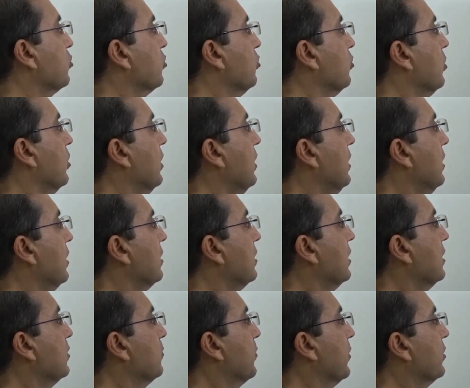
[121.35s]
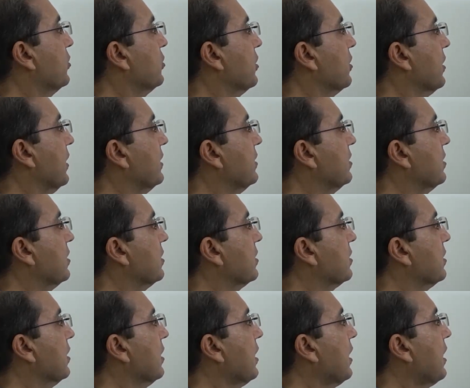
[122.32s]
So this pressure
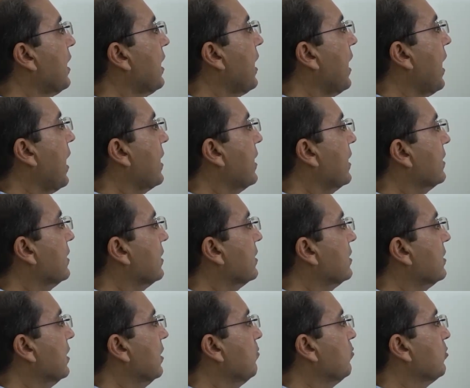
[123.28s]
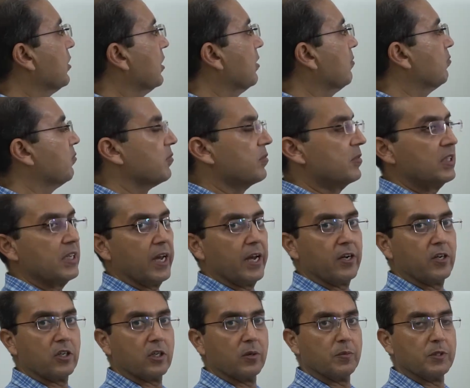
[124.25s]
rises. And at the same time, the
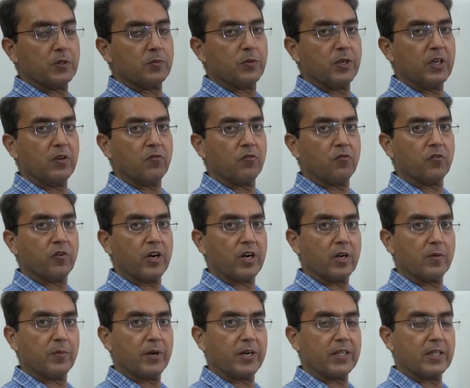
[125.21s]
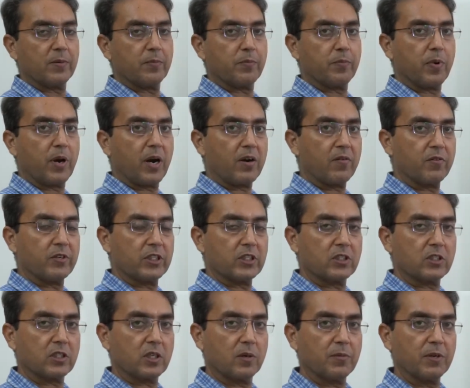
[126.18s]
atrium is being filled by the blood which
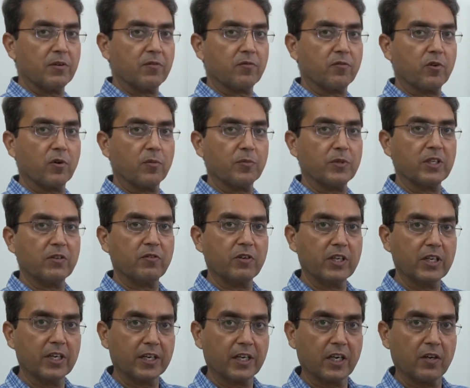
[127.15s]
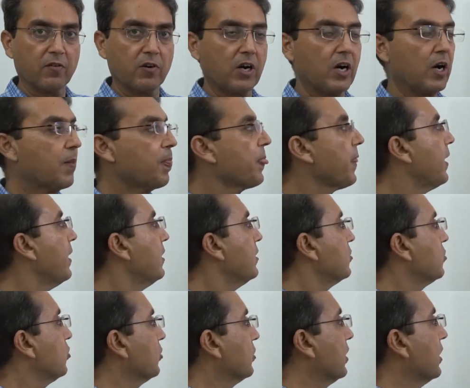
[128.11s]
is coming from the vena cava.
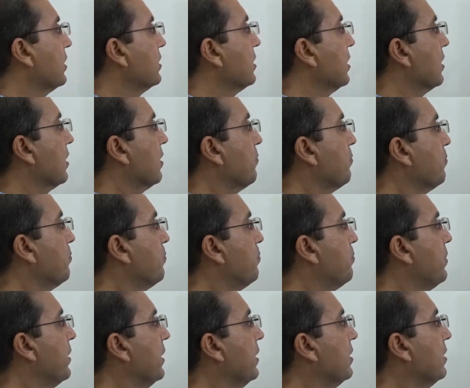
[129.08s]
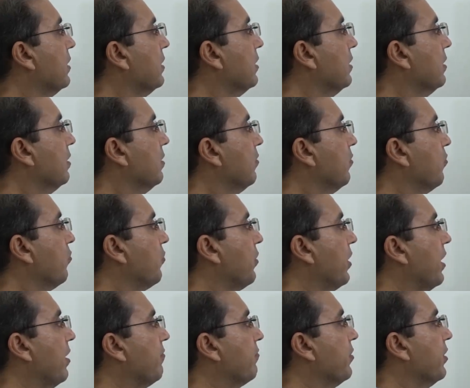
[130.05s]
So there is a big
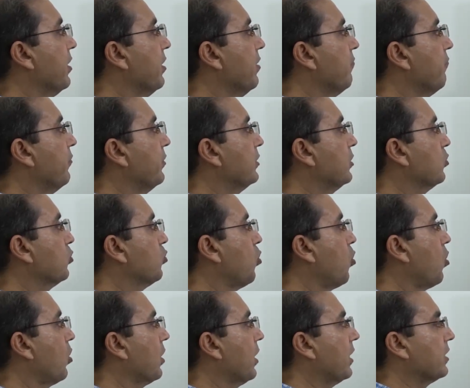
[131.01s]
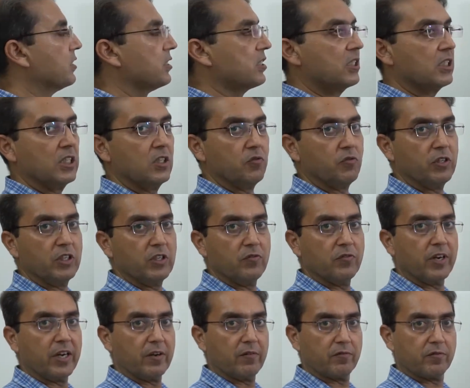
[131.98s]
wave which is called a
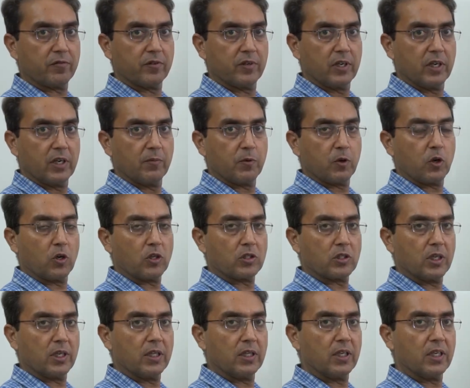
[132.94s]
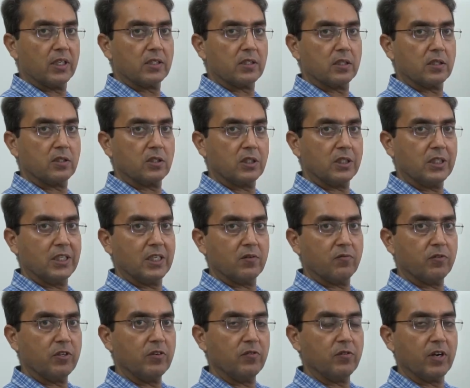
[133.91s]
CV wave, because in this C
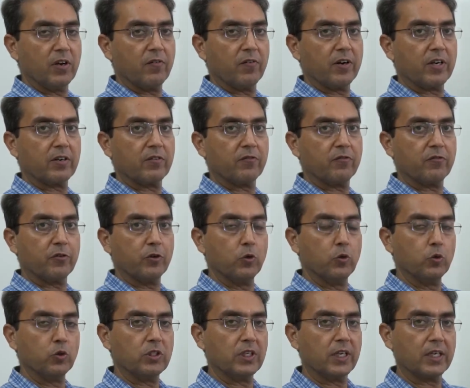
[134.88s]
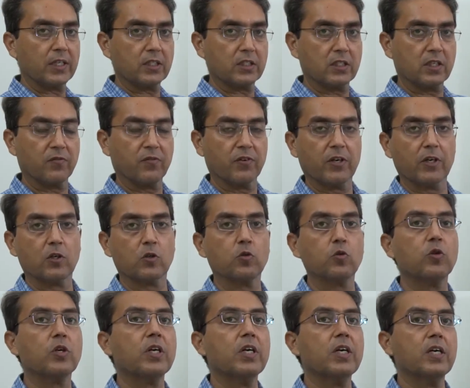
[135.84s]
and V wave are fused and it's difficult
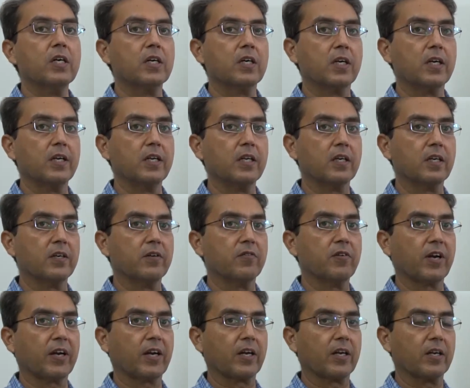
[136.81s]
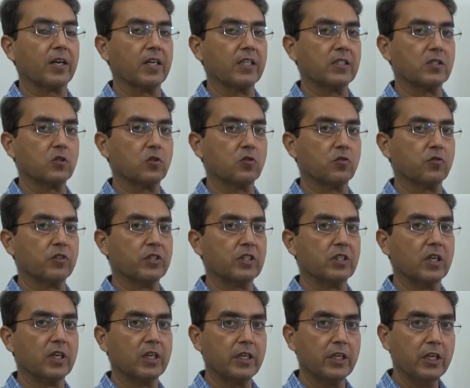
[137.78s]
to clinically recognize. So
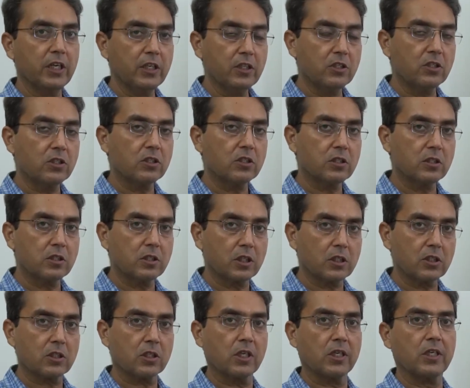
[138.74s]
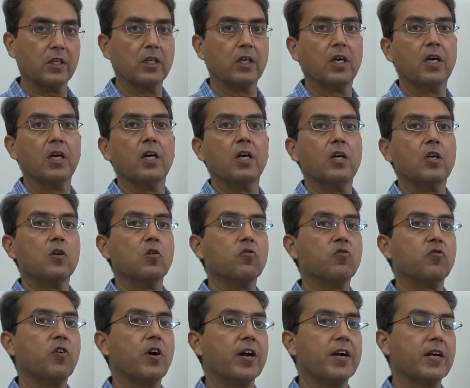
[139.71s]
with each systole, you
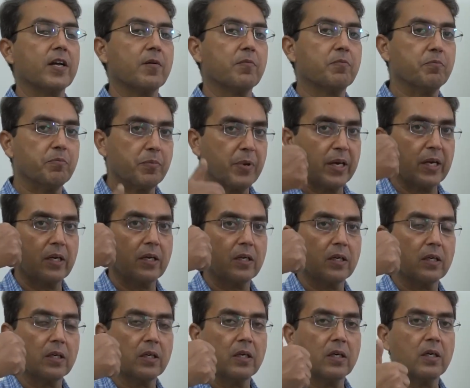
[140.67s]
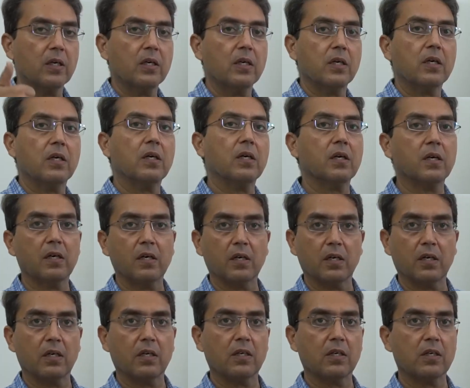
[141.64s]
find a big
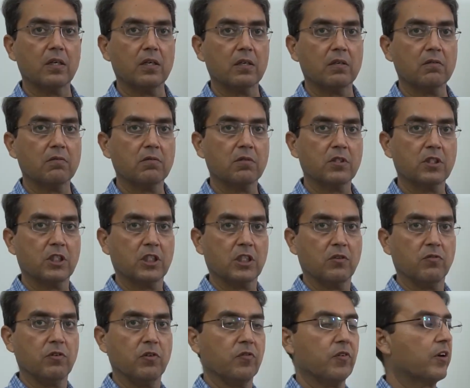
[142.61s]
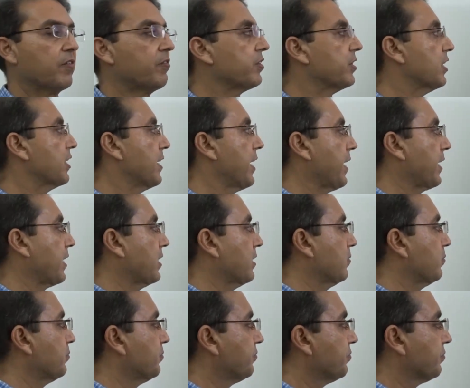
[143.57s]
CV wave in the neck.